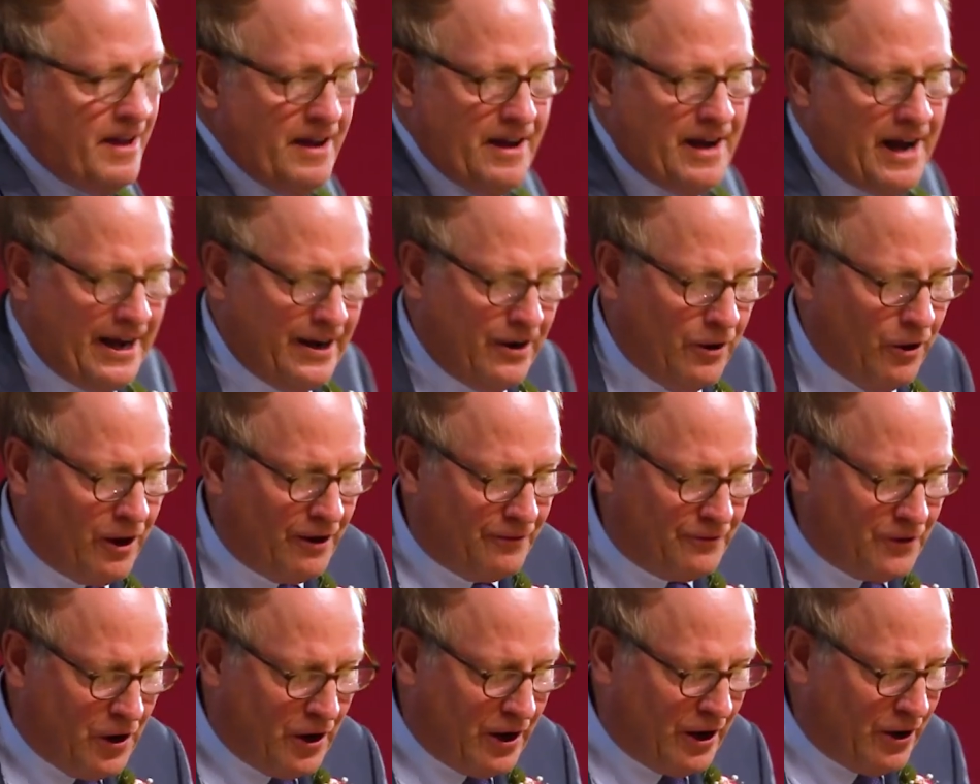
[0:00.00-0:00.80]
I know
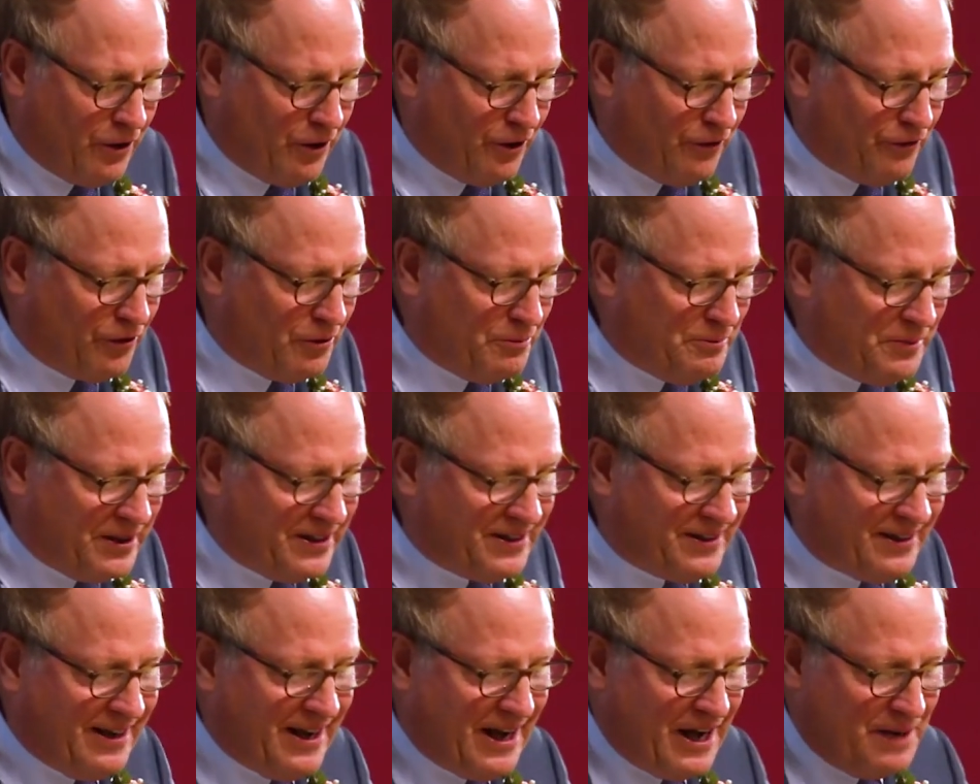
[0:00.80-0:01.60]
I've gone over,
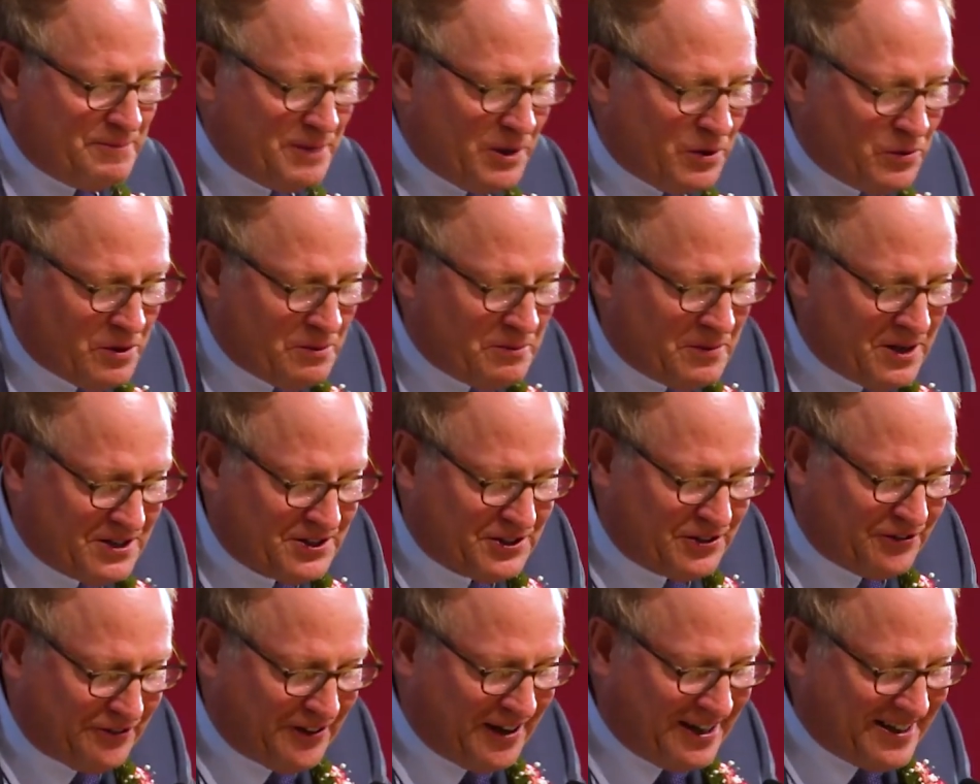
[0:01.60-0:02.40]
but I'd be
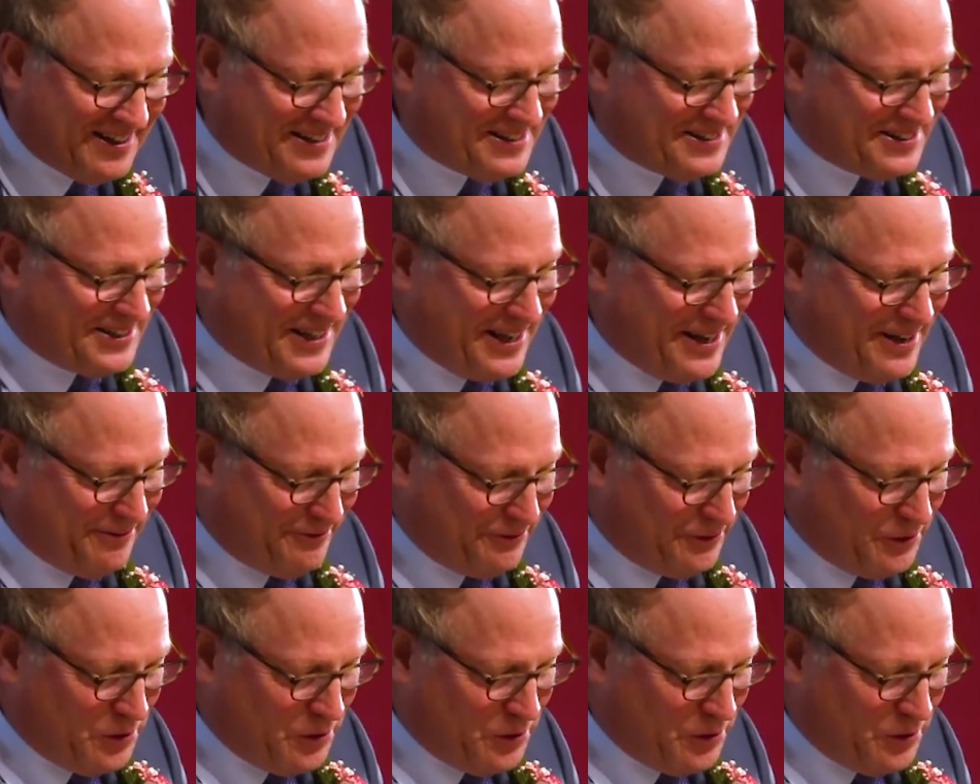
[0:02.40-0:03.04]
remiss if I didn't say a